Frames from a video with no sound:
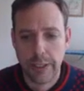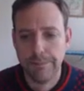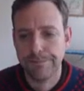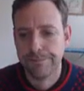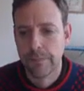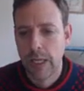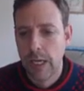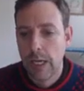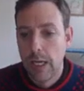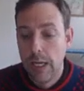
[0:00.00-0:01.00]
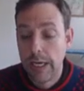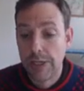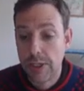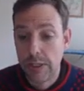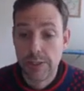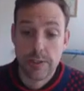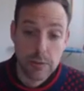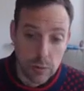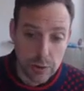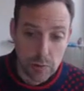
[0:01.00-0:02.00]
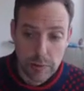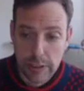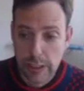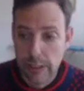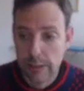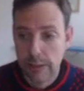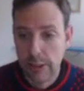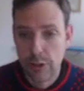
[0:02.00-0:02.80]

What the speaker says: Okay? Okay, so let's look through it again